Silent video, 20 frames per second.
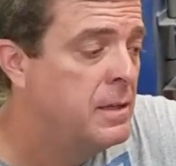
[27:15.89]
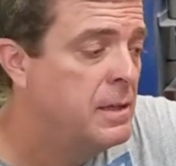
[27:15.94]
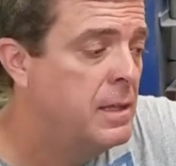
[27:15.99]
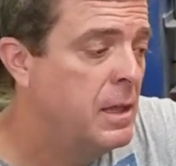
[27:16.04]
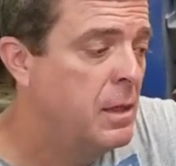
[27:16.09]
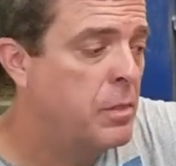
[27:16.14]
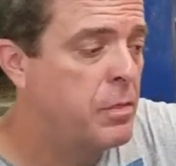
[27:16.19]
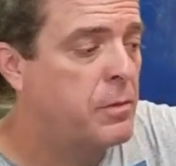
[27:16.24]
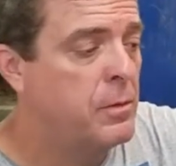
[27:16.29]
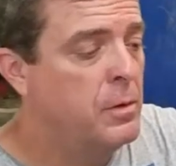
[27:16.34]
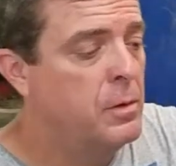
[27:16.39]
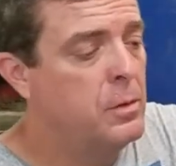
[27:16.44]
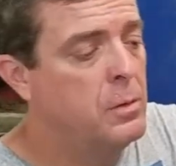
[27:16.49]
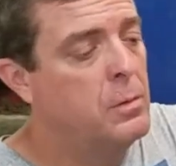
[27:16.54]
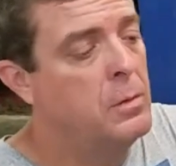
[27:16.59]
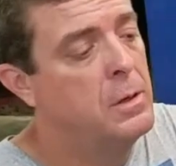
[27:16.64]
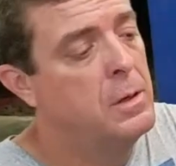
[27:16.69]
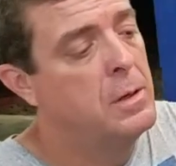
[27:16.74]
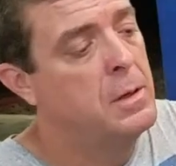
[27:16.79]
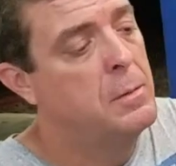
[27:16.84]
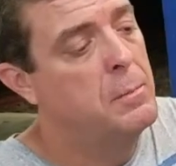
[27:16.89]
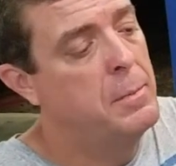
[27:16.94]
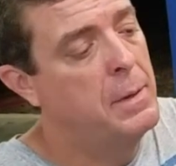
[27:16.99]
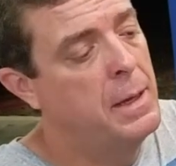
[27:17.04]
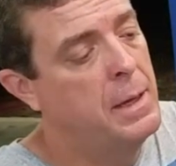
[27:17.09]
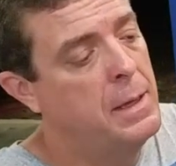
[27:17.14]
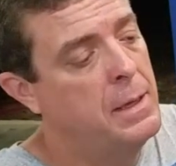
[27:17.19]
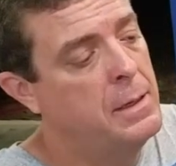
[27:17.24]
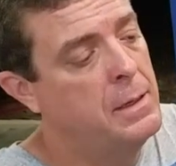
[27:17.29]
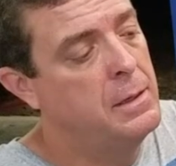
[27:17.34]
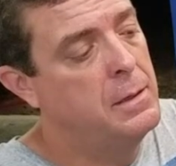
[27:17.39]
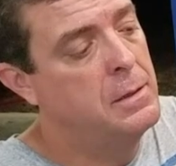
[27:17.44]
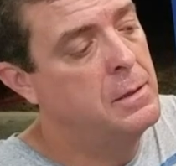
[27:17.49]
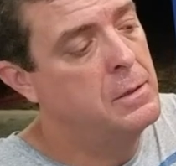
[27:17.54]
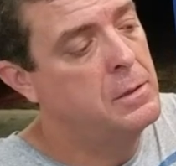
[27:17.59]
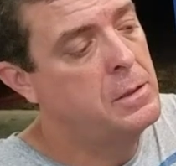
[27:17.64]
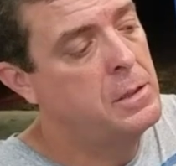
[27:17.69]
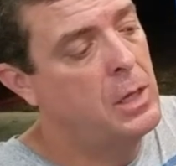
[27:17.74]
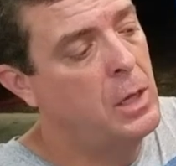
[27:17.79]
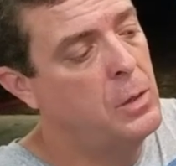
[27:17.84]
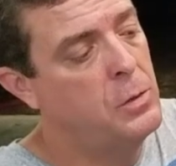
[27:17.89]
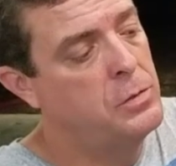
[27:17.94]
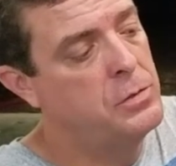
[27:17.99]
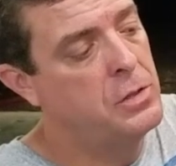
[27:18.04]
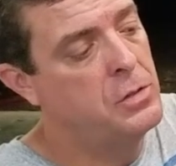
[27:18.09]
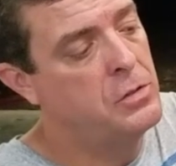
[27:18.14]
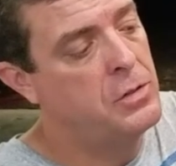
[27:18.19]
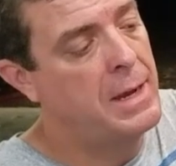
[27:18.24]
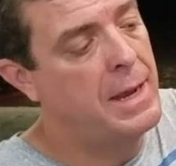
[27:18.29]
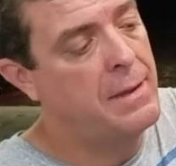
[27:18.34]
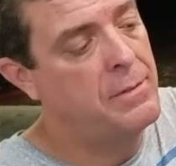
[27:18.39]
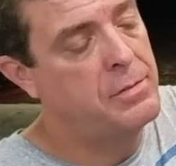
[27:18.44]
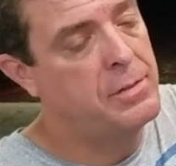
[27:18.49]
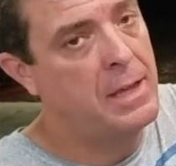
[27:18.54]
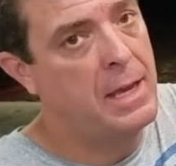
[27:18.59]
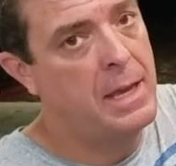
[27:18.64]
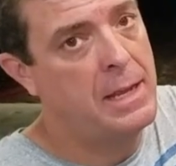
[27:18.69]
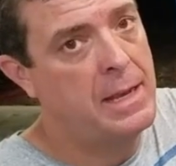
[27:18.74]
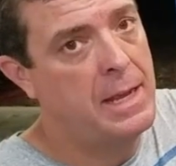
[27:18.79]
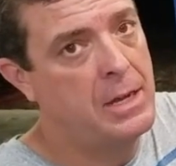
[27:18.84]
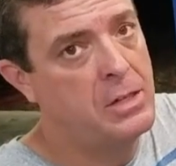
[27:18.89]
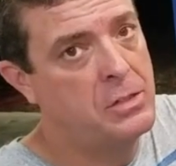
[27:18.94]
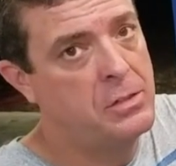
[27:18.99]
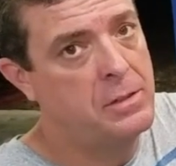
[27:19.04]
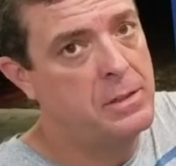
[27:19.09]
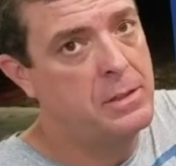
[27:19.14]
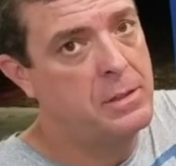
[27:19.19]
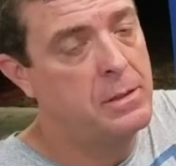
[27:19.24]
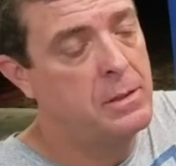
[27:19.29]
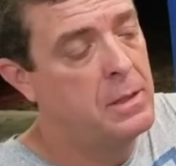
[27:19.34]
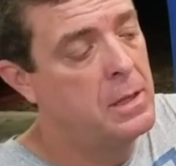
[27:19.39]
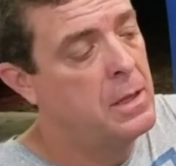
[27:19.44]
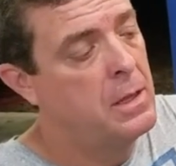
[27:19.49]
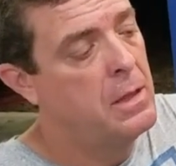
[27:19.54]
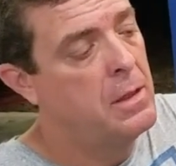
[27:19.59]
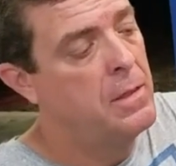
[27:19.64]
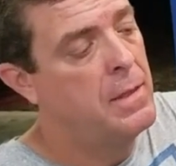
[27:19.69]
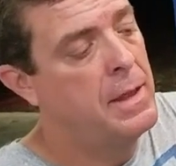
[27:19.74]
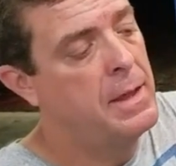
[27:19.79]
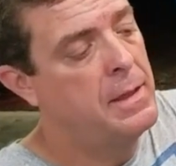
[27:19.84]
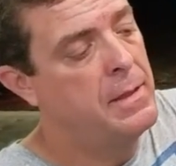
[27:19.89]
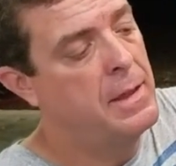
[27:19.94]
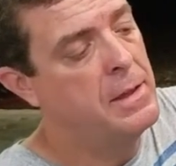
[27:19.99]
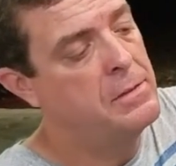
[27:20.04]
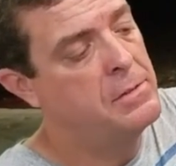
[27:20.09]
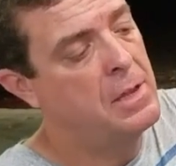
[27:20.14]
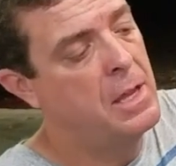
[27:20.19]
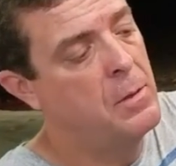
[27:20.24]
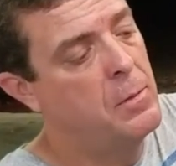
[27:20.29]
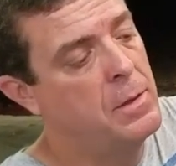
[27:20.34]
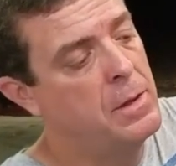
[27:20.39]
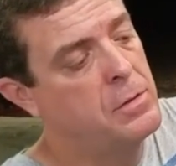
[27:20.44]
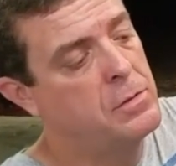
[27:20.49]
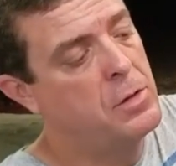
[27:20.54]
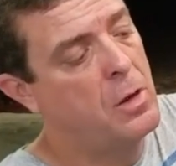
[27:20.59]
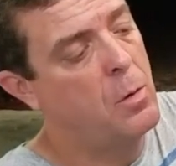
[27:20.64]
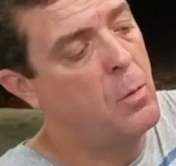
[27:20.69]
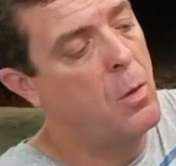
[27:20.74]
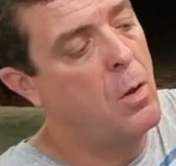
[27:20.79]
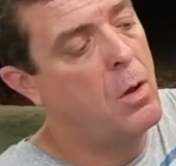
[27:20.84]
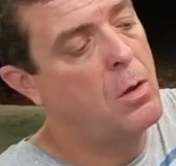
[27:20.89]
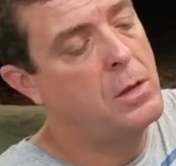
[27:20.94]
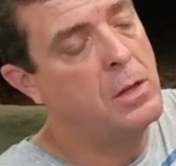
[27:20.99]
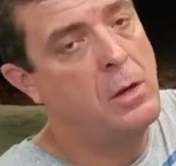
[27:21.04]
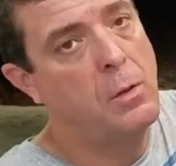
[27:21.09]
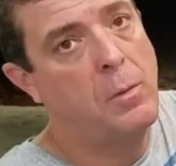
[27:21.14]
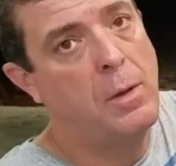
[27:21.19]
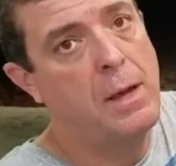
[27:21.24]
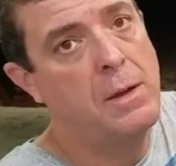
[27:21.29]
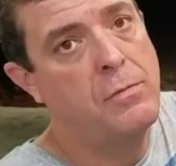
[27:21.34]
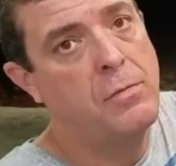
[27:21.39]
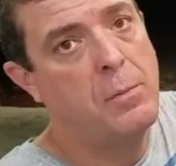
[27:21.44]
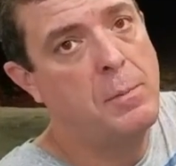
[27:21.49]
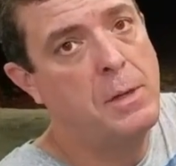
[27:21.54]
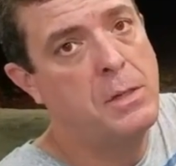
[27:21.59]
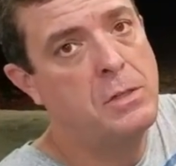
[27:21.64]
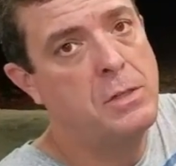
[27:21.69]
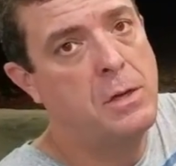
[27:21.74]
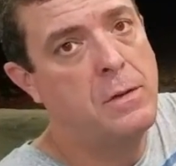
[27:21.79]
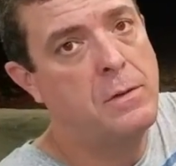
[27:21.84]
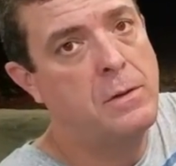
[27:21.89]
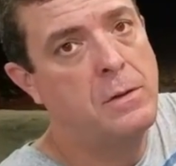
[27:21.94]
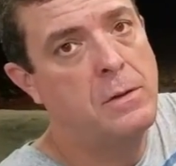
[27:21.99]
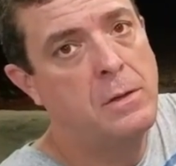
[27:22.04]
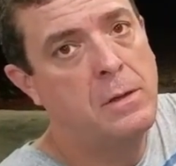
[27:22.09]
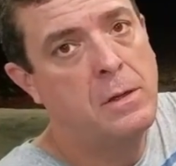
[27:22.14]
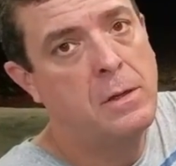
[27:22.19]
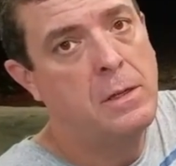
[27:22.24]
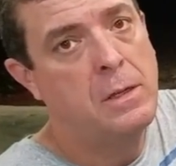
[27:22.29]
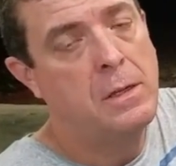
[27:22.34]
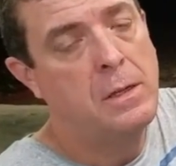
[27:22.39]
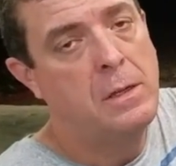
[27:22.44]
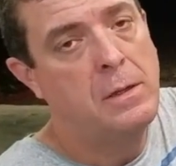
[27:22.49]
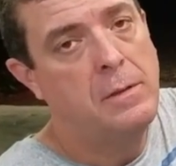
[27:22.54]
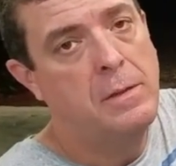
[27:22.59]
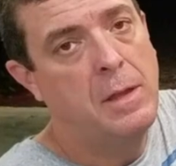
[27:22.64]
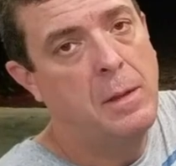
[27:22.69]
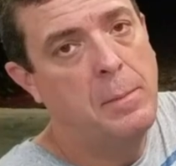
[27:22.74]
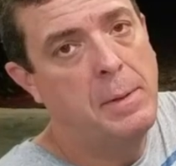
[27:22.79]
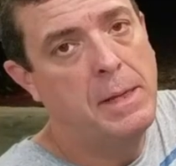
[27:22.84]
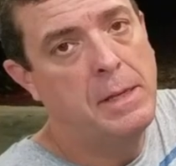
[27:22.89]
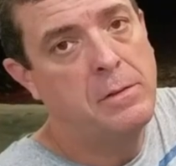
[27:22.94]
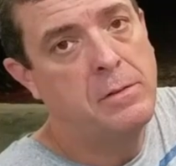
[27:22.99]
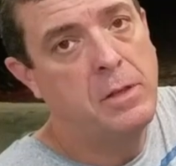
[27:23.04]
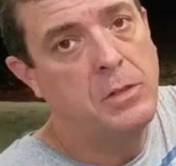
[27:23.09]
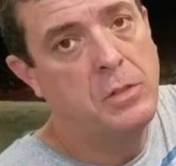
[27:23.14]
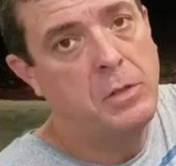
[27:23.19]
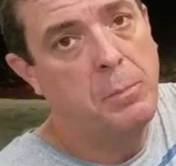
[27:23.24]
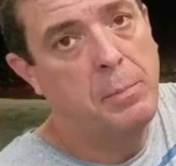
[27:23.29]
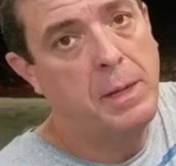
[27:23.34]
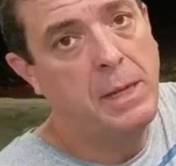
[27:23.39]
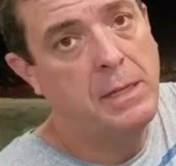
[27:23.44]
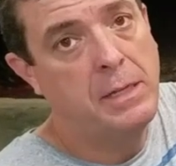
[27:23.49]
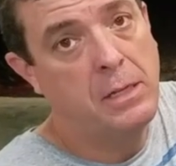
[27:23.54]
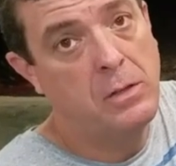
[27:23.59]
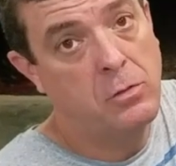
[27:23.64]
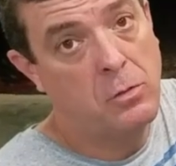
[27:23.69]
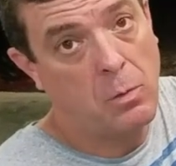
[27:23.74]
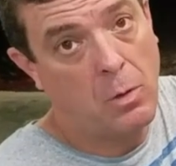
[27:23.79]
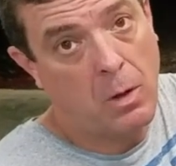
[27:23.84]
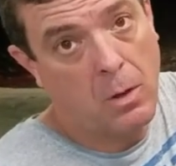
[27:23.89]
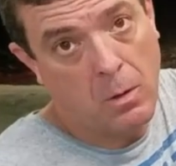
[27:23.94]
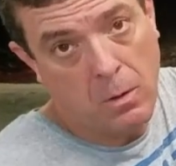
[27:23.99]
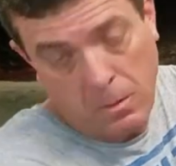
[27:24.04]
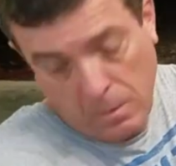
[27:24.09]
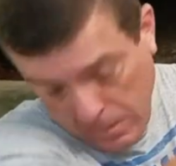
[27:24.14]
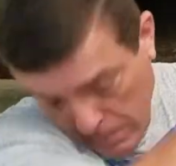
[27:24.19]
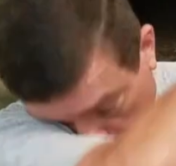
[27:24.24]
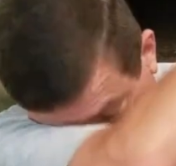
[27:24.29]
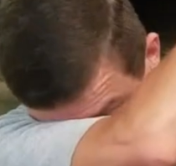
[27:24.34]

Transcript: It threw my coast and drive side. Actually, they say when they start walking away from each other, that means that your pinion's wrong.